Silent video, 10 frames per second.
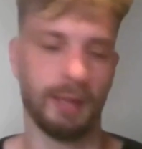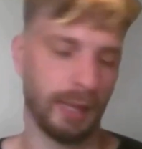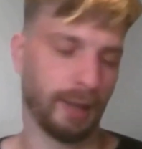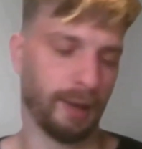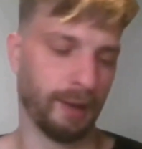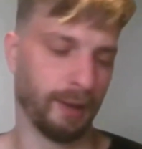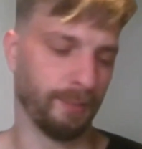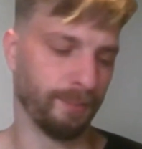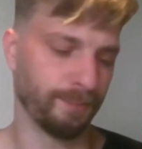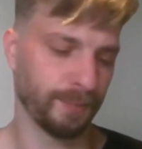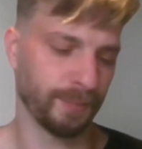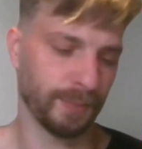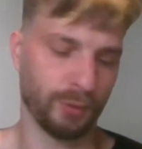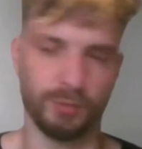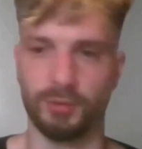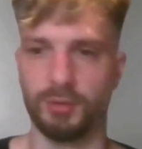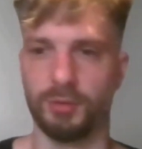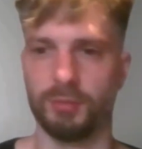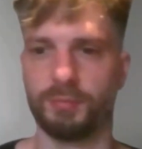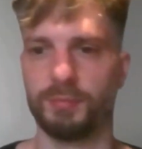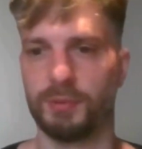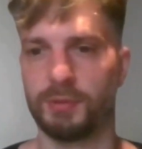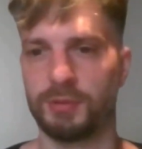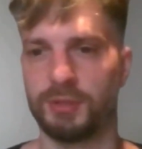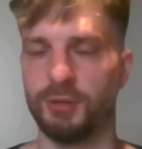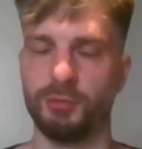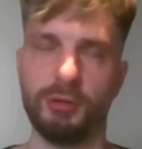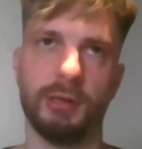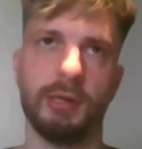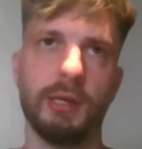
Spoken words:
or children.